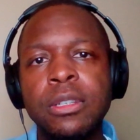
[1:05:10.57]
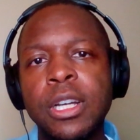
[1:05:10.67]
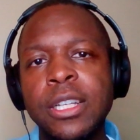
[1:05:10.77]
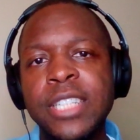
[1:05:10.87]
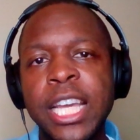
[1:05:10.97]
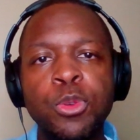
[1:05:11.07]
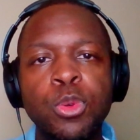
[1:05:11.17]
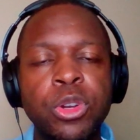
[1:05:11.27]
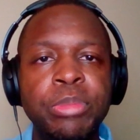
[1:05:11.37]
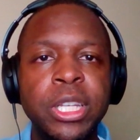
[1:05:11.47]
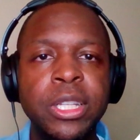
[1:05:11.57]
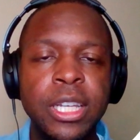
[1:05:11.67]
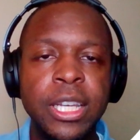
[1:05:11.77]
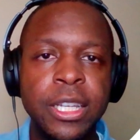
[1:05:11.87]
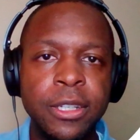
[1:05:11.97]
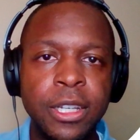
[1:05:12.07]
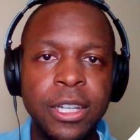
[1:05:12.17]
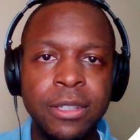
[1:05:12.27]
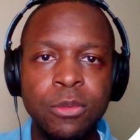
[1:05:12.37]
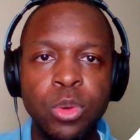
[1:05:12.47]
Uh, Daniel would have been an,
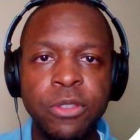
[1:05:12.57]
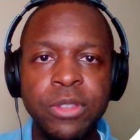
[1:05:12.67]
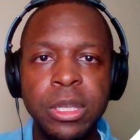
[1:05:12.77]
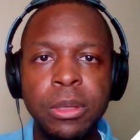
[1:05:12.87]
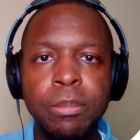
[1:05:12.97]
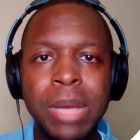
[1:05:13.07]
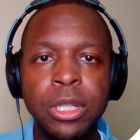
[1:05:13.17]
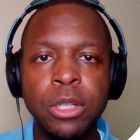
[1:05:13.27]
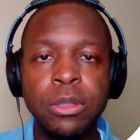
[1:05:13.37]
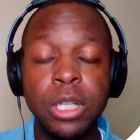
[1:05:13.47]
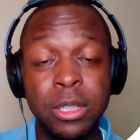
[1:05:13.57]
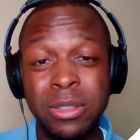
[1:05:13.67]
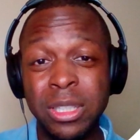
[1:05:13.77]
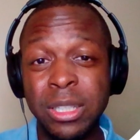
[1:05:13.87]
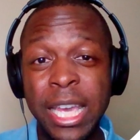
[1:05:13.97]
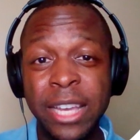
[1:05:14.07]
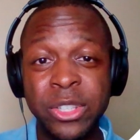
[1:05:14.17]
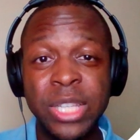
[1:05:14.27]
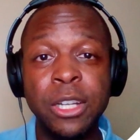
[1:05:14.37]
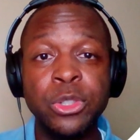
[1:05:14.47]
an one of the Babylon, uh, the
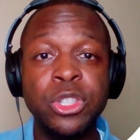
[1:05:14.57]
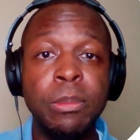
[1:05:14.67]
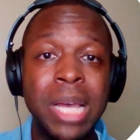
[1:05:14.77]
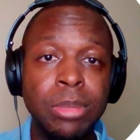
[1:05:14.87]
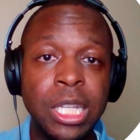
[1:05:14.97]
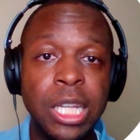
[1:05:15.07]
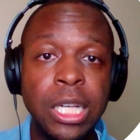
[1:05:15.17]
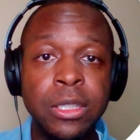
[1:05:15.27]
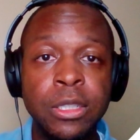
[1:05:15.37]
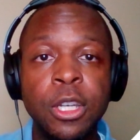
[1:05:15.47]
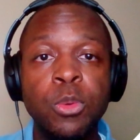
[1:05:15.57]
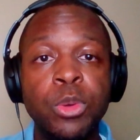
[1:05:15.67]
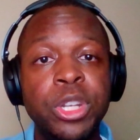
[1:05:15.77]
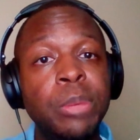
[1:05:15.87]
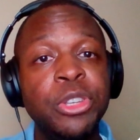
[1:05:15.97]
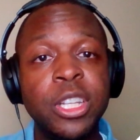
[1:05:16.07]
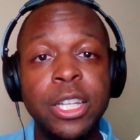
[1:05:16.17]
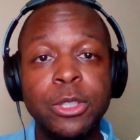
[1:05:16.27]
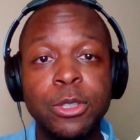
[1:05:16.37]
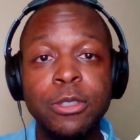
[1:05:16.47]
exiles to Babylon when
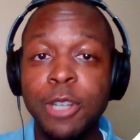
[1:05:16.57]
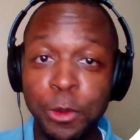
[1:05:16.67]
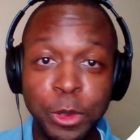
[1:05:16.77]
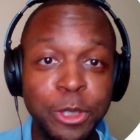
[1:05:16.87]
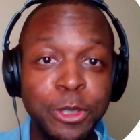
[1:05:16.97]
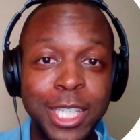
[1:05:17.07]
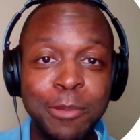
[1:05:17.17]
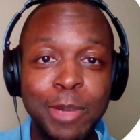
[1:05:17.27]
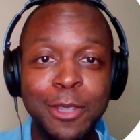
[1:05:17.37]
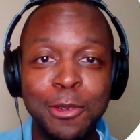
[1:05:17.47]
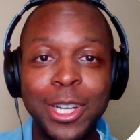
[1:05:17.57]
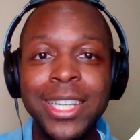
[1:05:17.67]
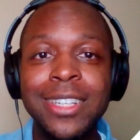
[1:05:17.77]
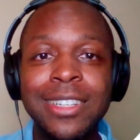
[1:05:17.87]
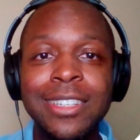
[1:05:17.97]
Nebuchadnezzar, a real king, by the way,